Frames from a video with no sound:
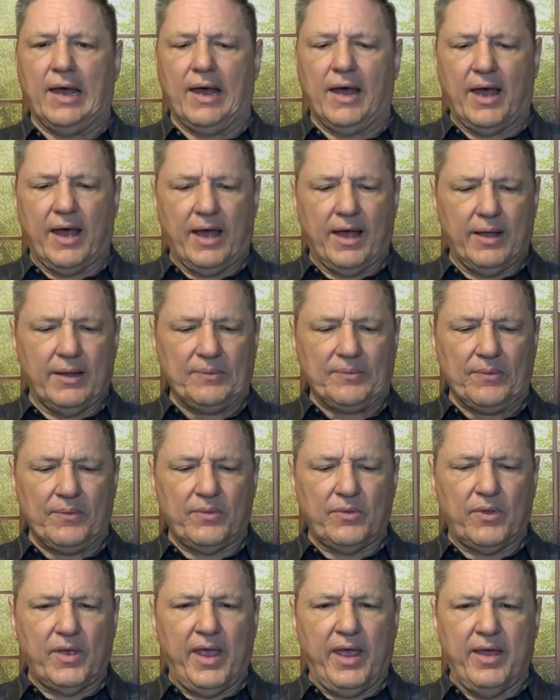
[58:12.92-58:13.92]
Uh,
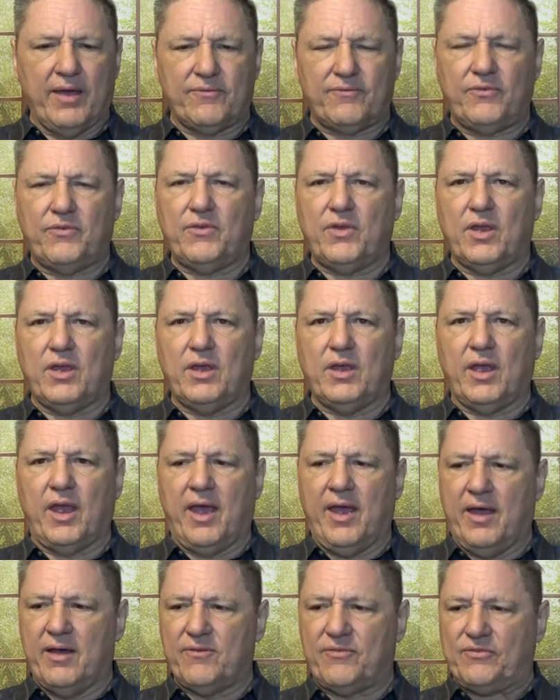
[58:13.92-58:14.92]
if
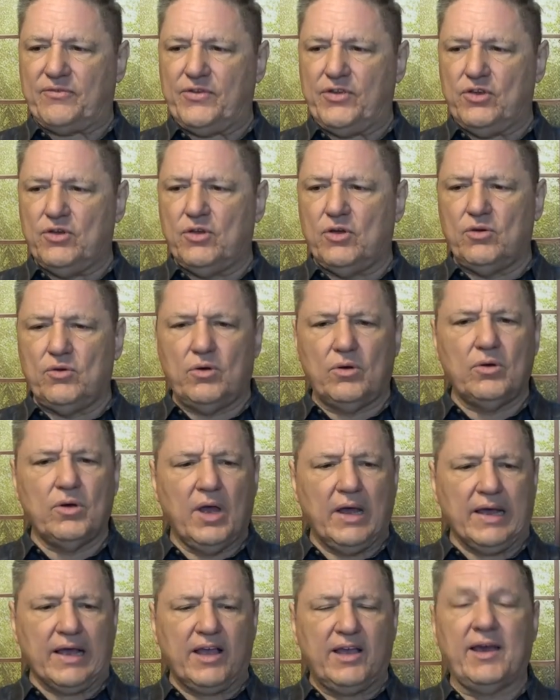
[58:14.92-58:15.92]
if you
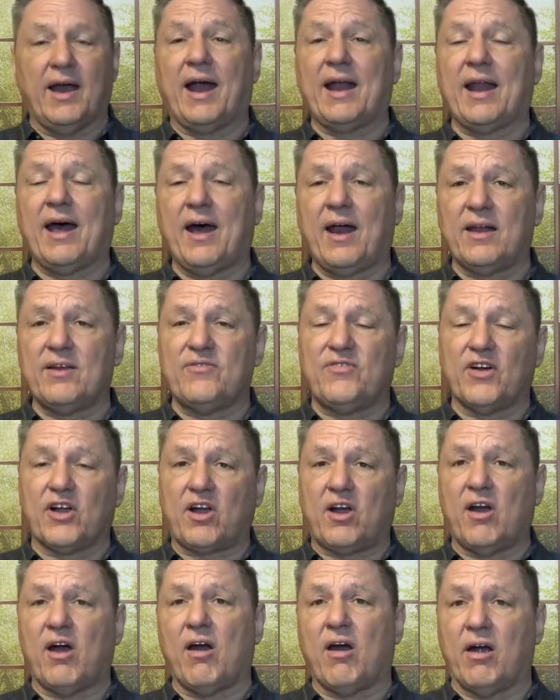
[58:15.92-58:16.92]
got out of a
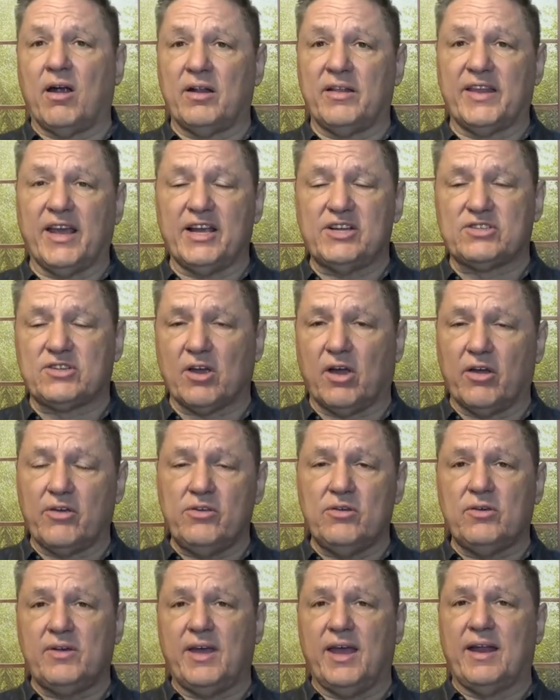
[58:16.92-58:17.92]
car and they saw
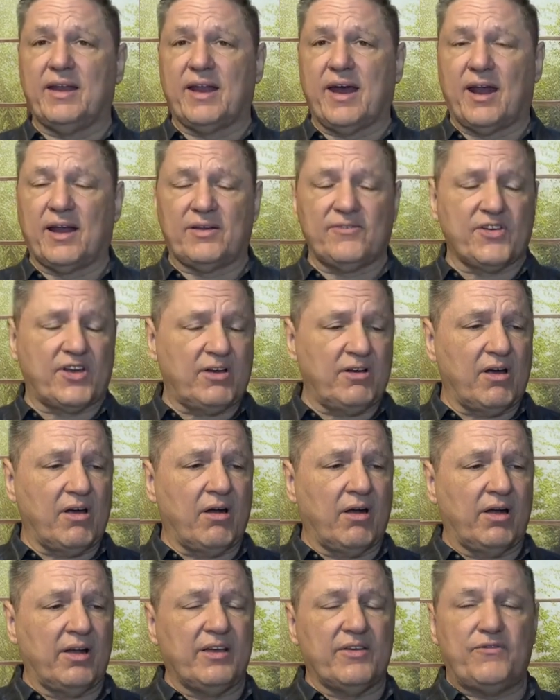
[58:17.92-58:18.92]
you getting out of a
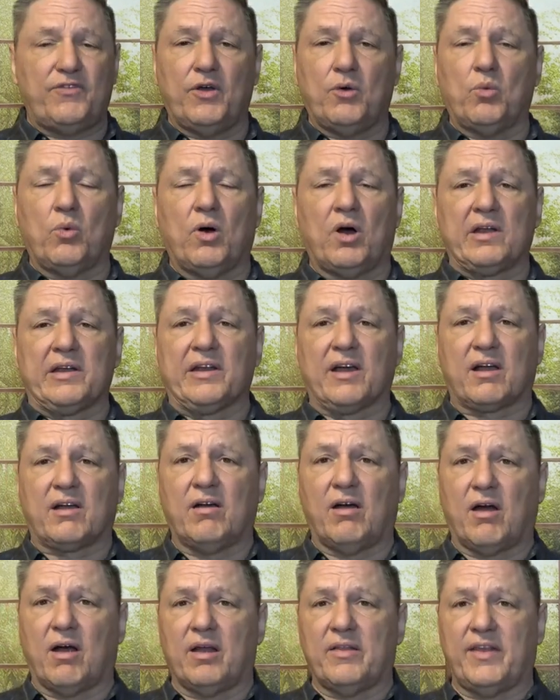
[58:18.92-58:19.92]
car, and if it wasn't a
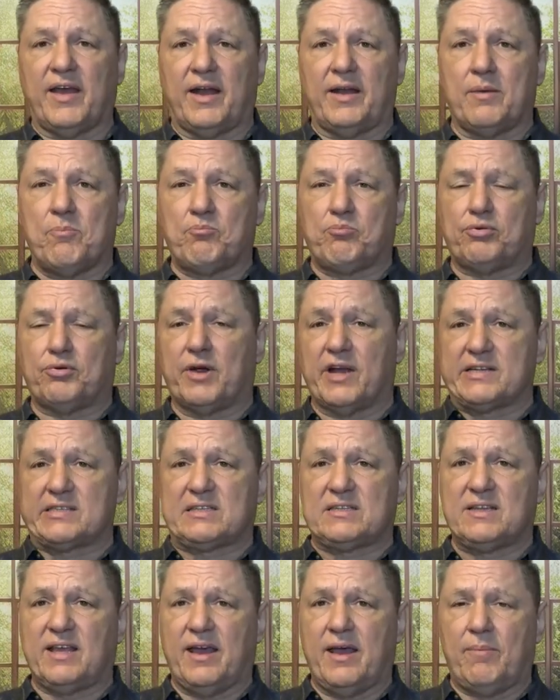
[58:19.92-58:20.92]
car that
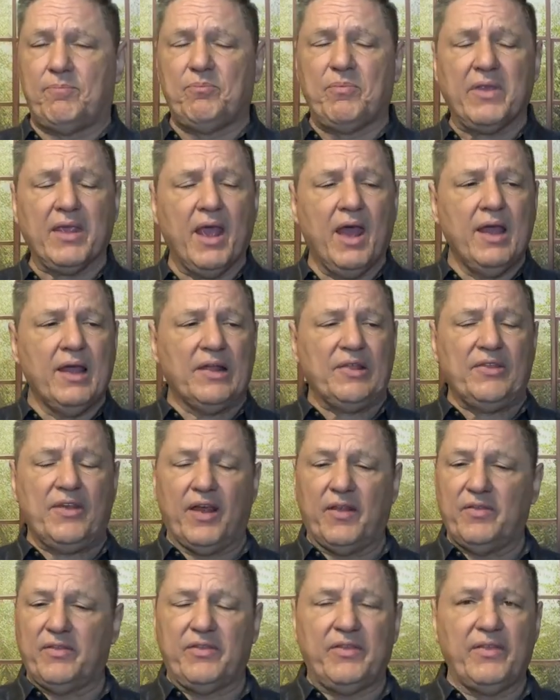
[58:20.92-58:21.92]
impressed them,
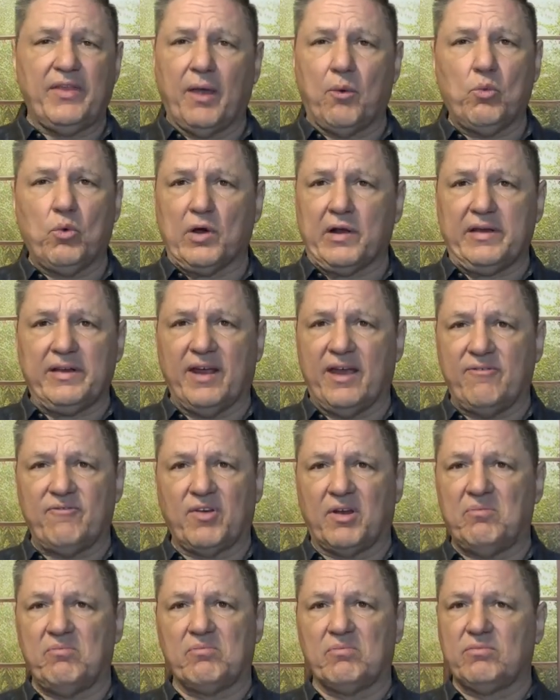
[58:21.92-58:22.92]
then they wouldn't
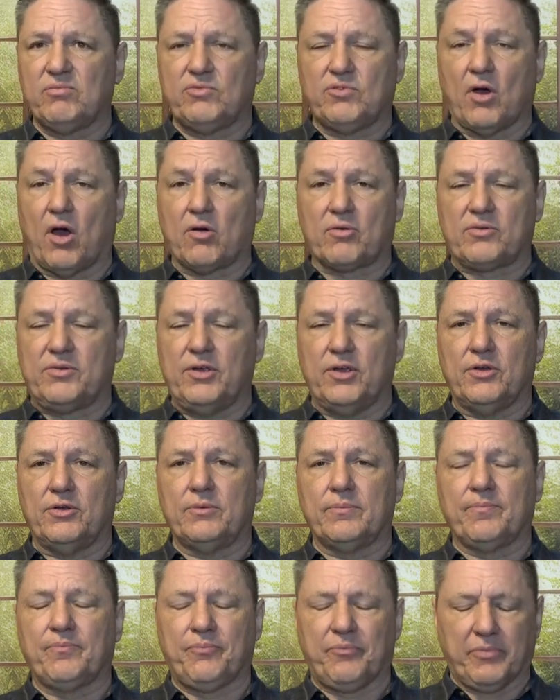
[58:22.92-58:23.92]
even talk to you.